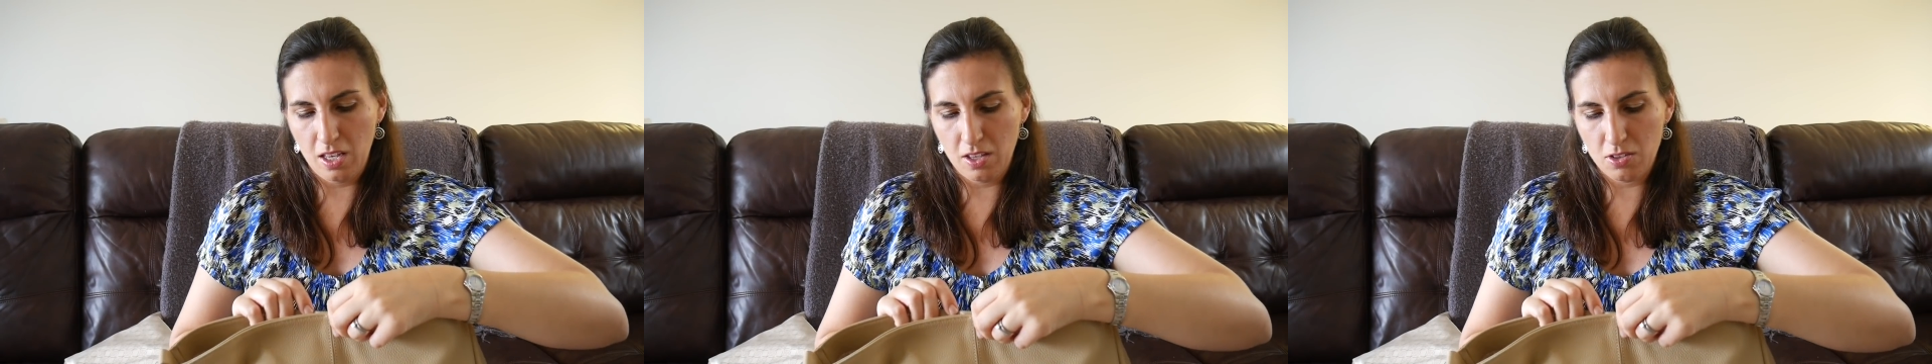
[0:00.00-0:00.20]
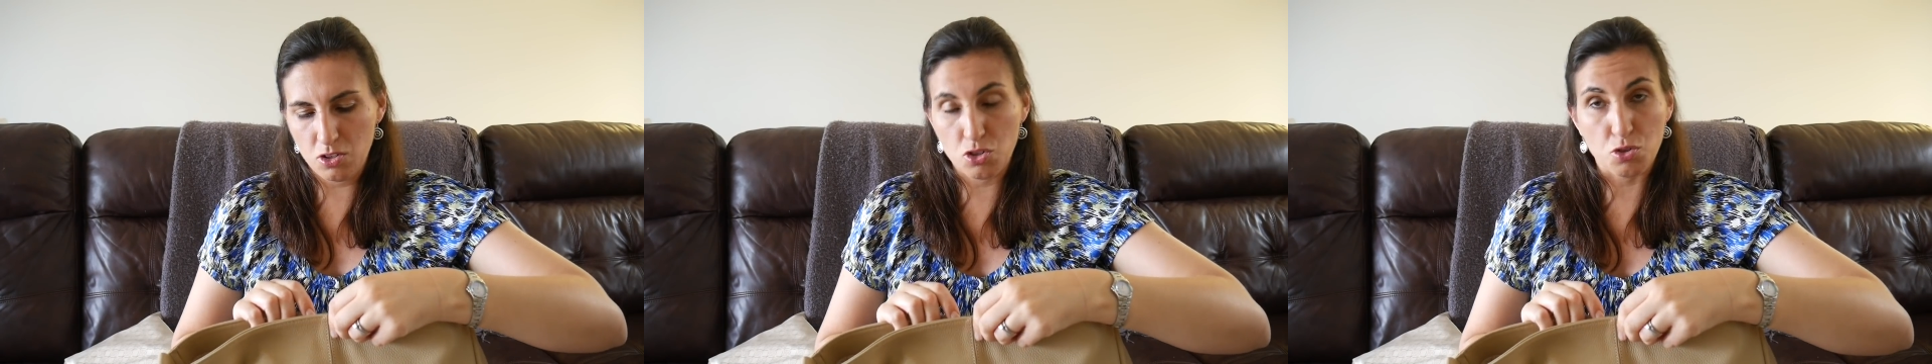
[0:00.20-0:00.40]

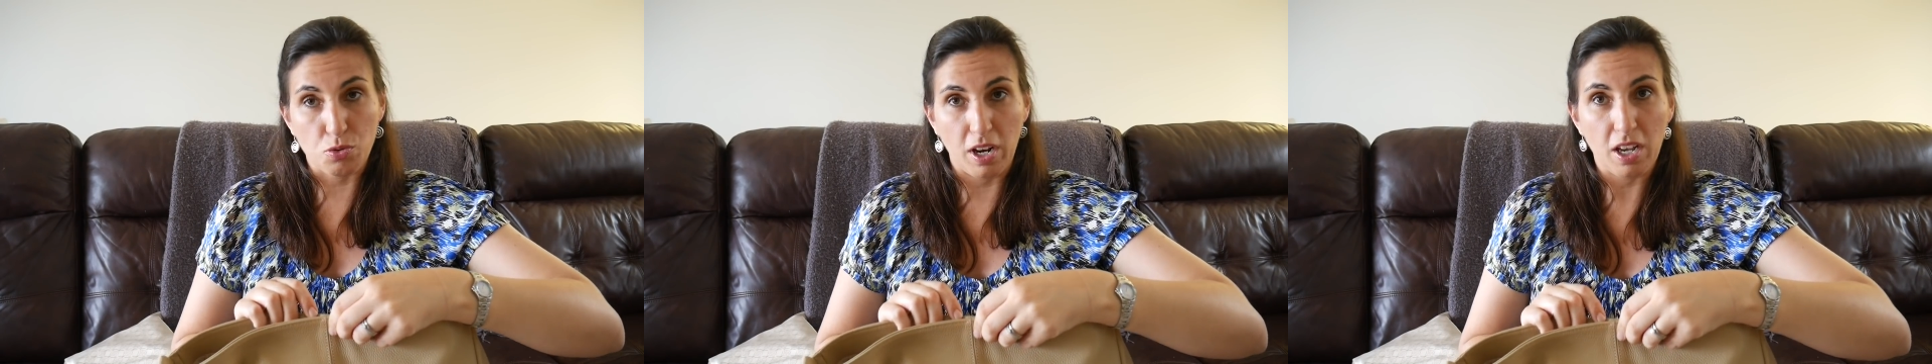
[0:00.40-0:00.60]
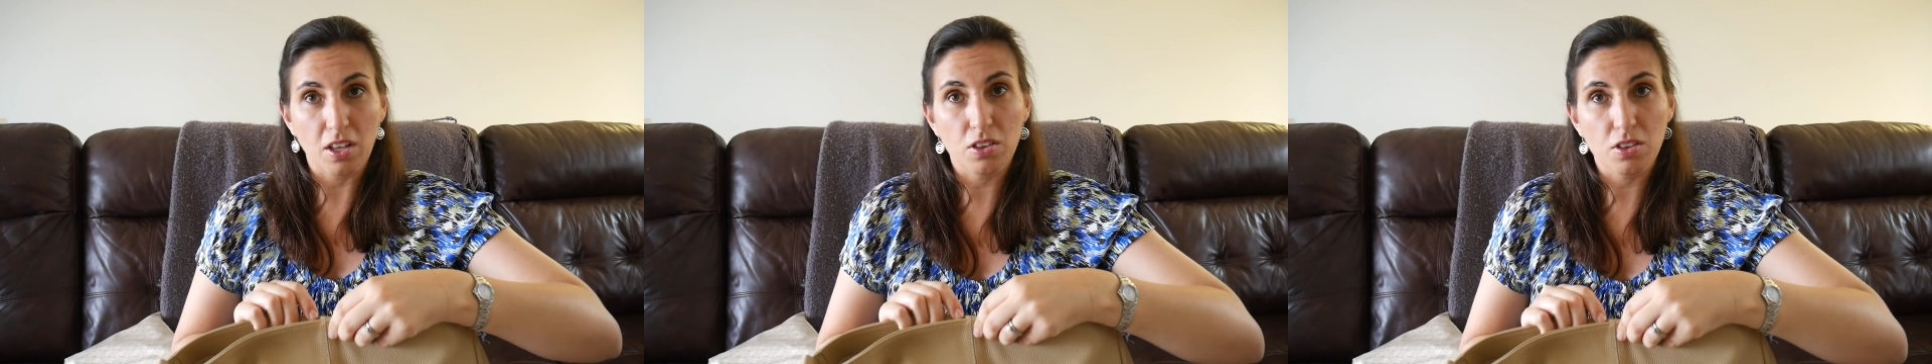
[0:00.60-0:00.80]

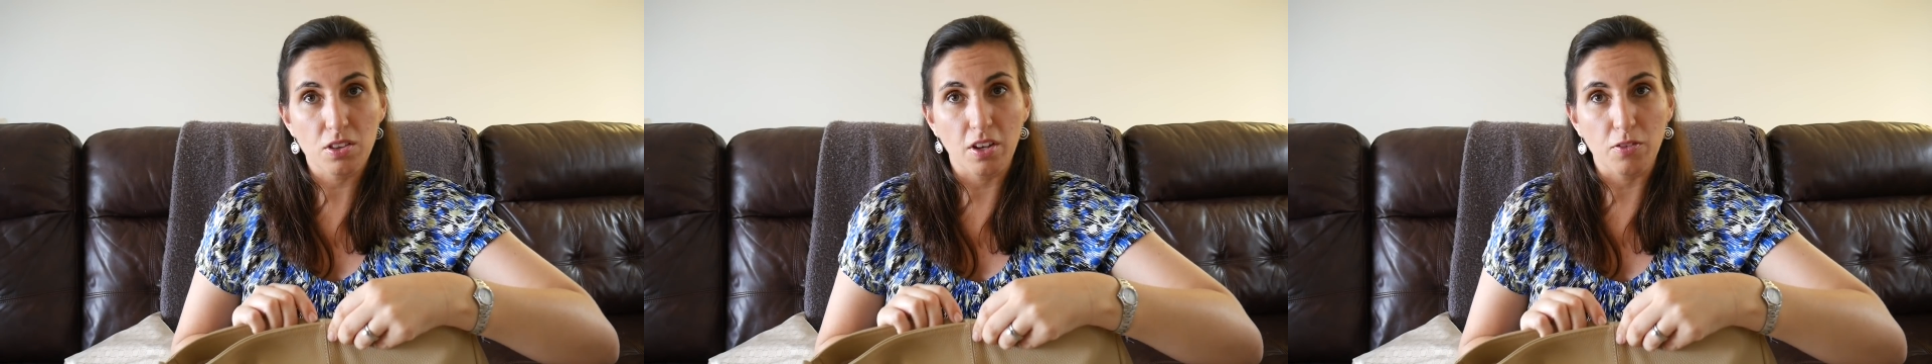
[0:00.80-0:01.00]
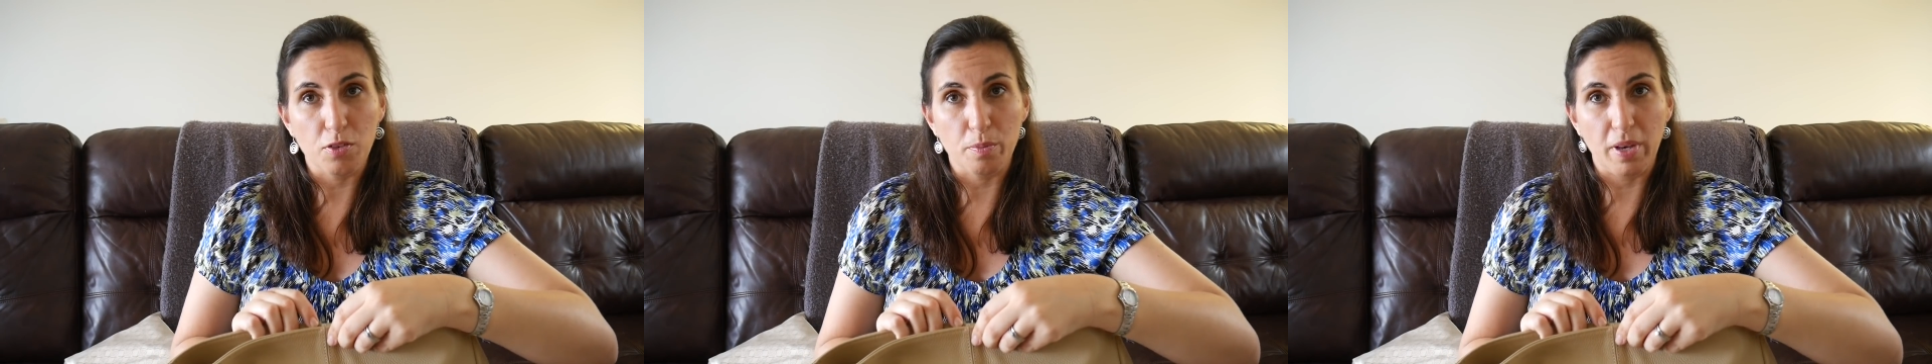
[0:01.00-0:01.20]
strength
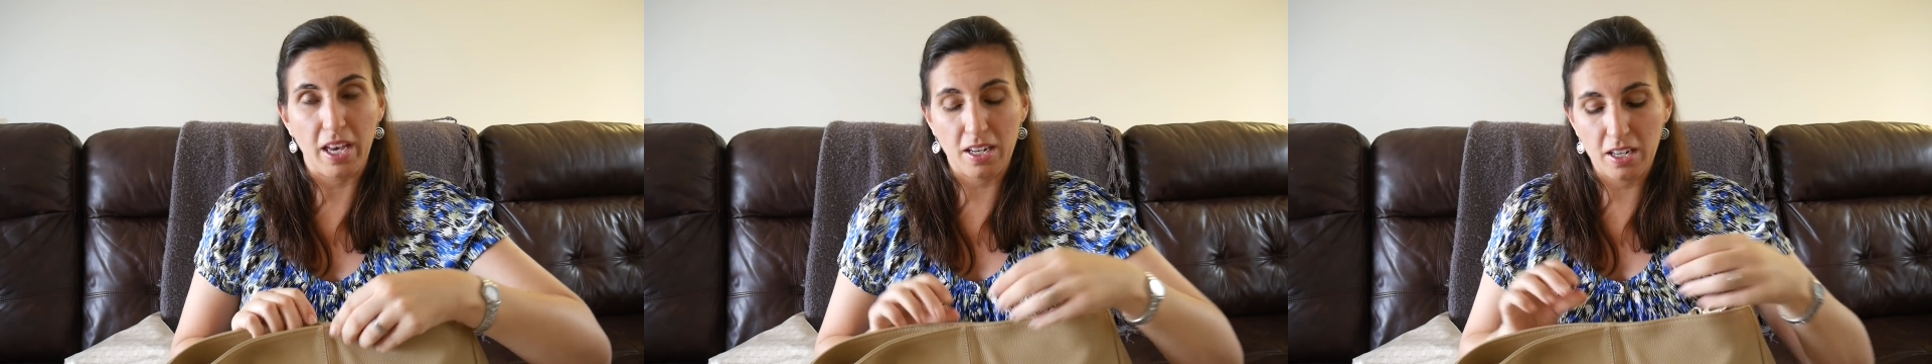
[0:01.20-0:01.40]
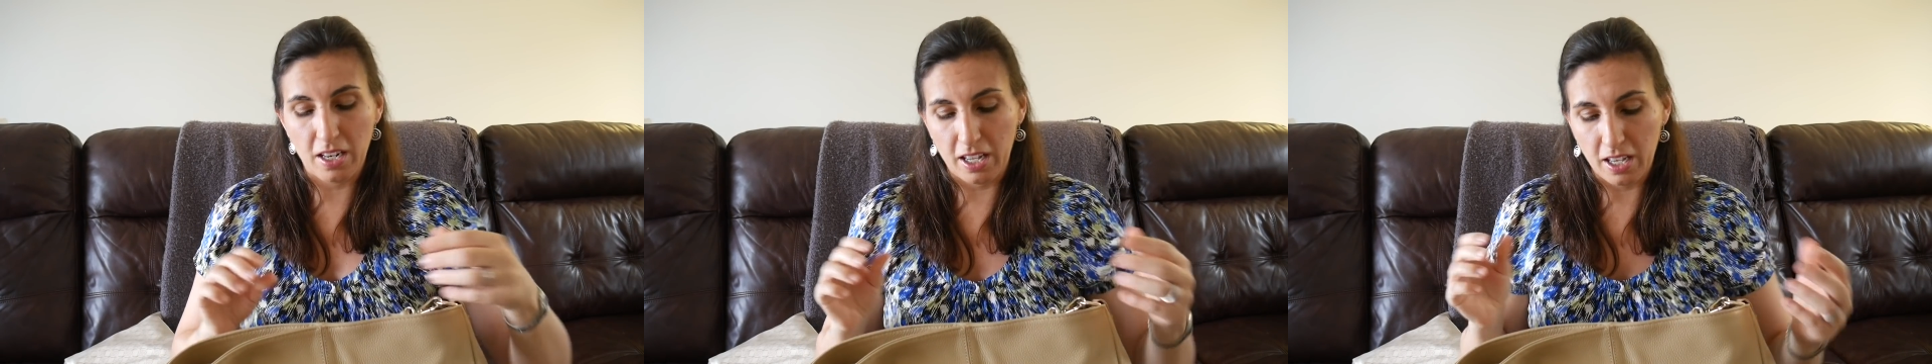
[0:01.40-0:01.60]
of the magnet.